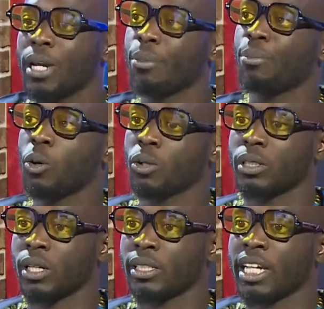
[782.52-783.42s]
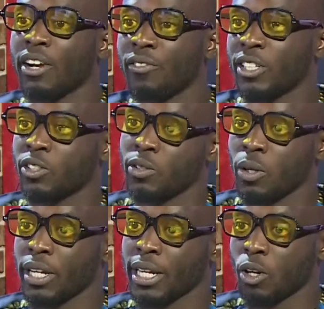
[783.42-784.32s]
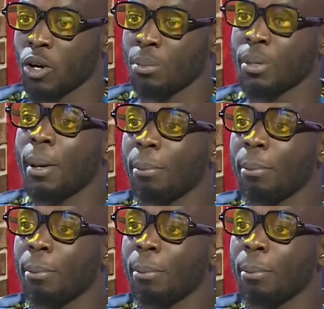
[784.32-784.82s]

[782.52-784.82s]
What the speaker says: important can residual income